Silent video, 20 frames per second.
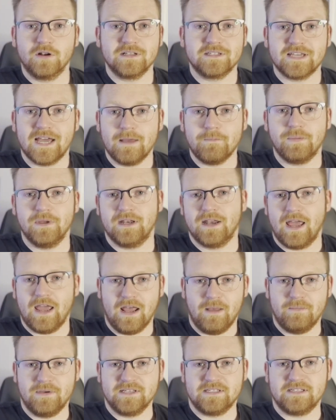going to type in
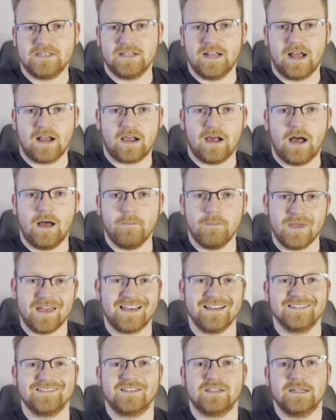abc.com,
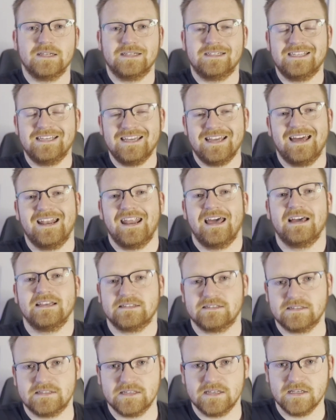because the
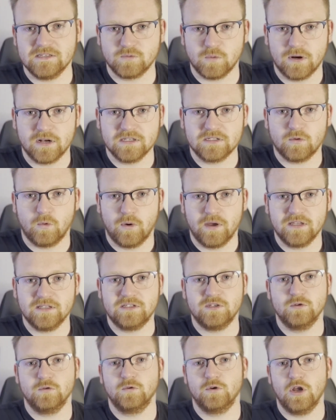DNS is what is going
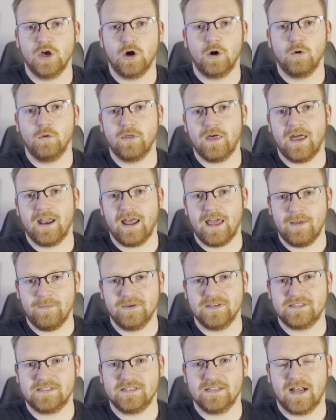to know that
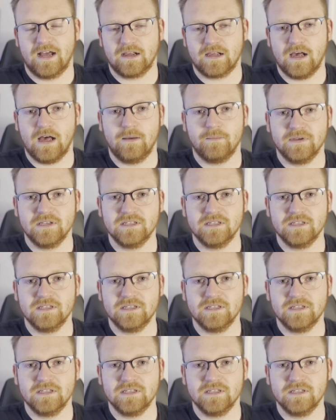abc.com